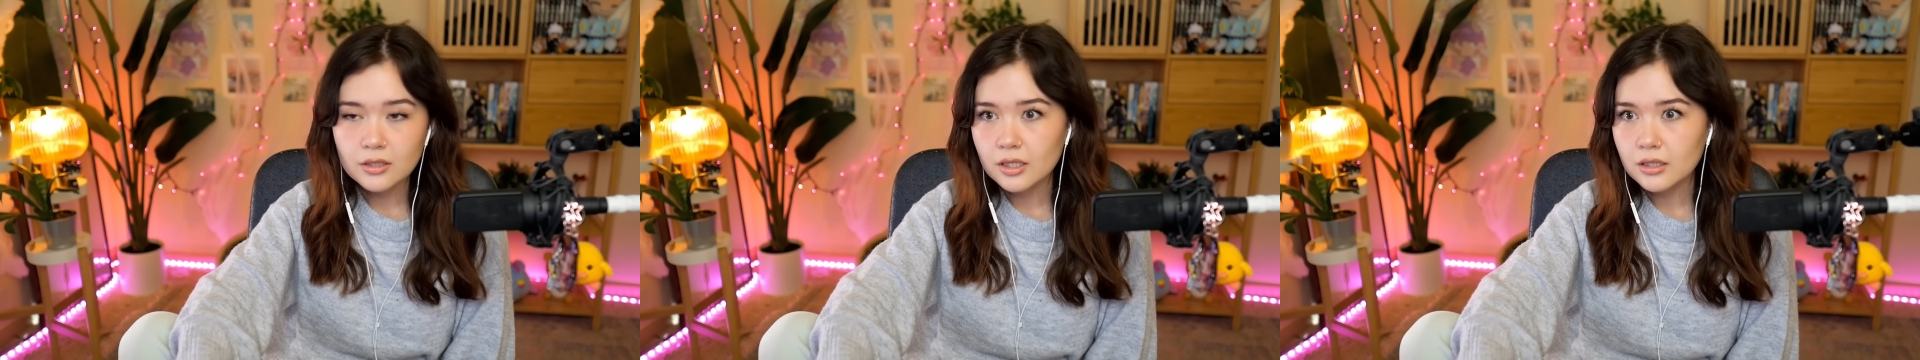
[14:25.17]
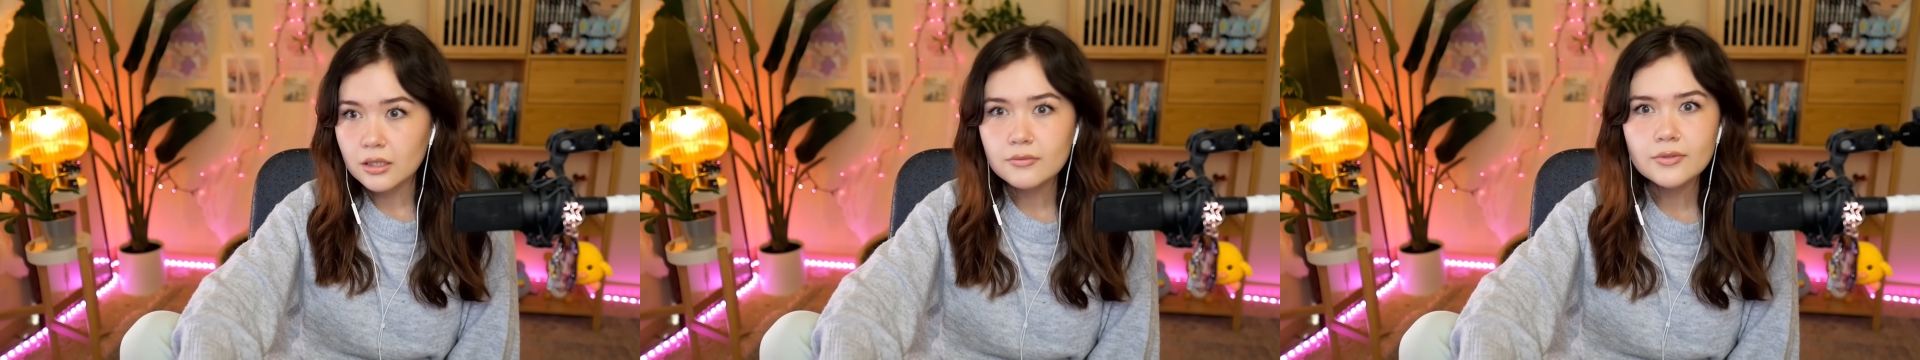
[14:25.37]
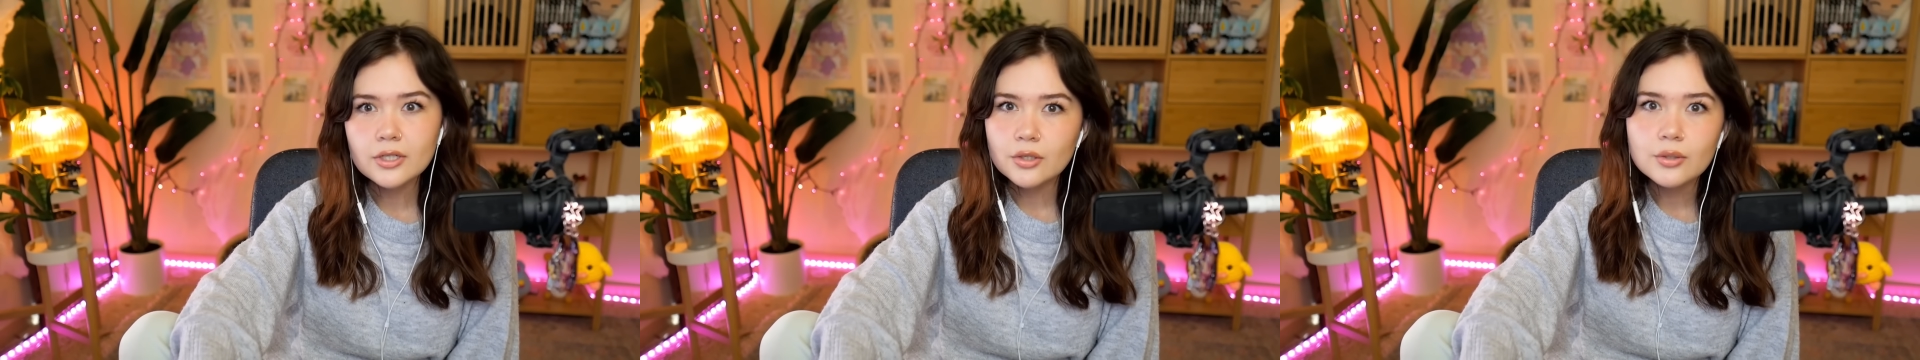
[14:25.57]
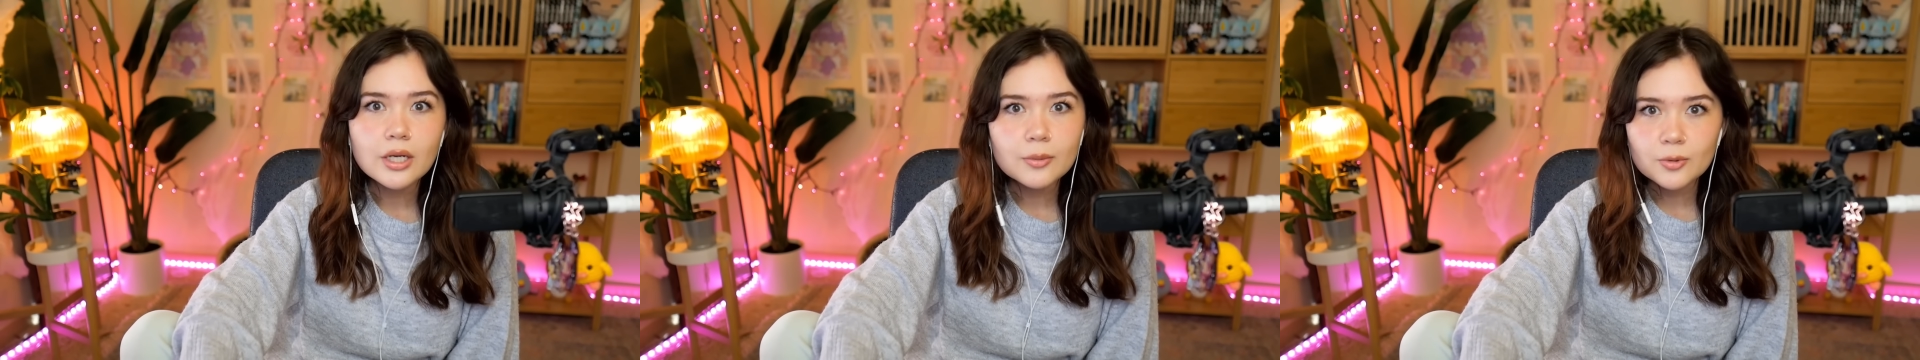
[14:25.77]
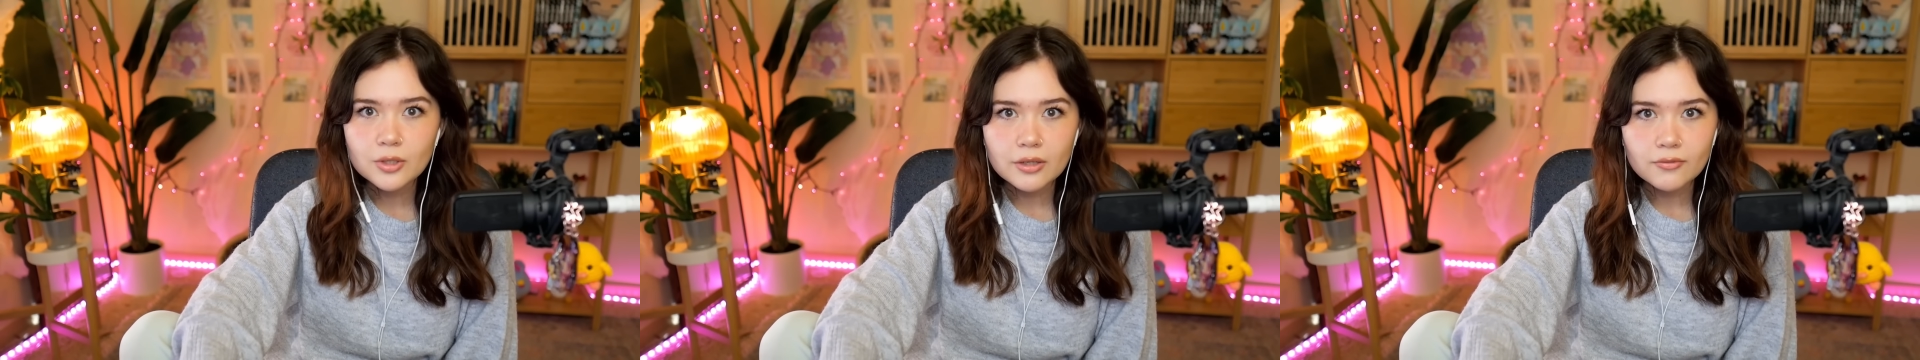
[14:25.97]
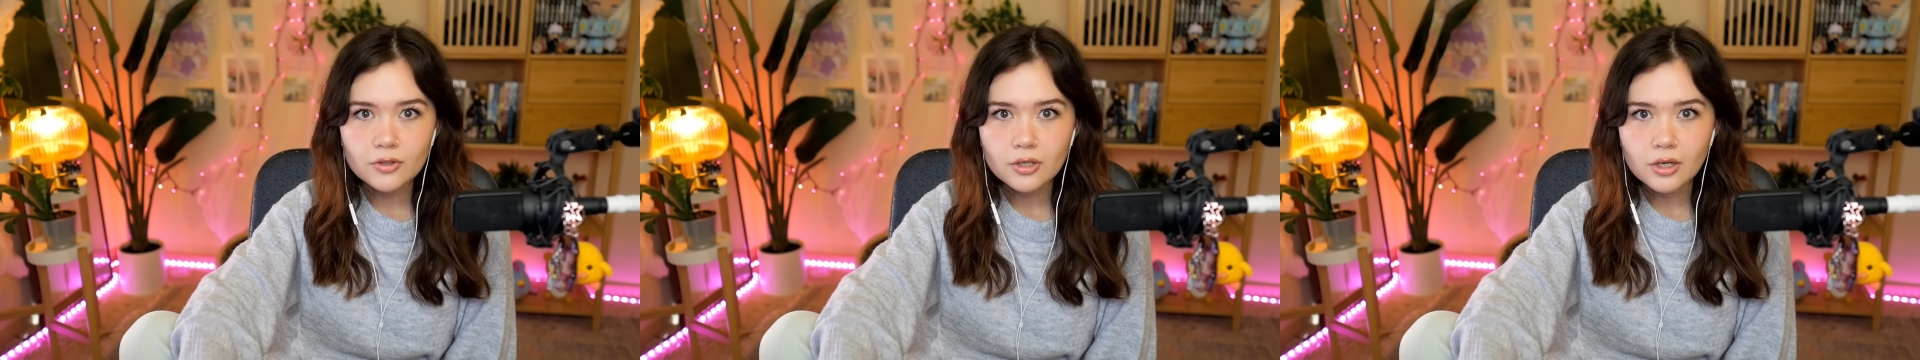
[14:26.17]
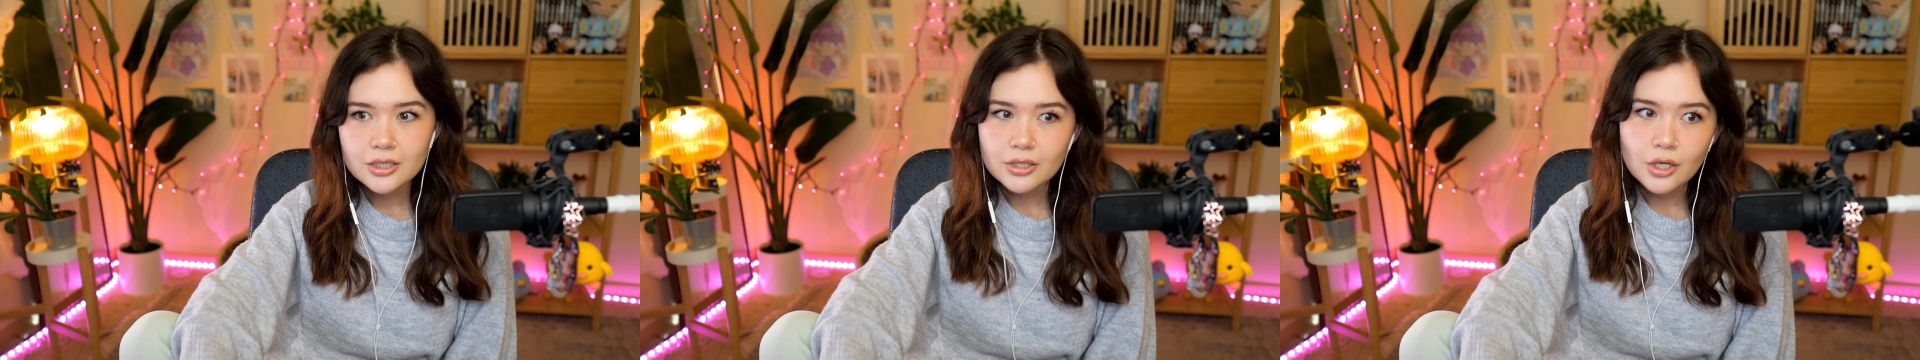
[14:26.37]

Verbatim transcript: like a video game or whatever.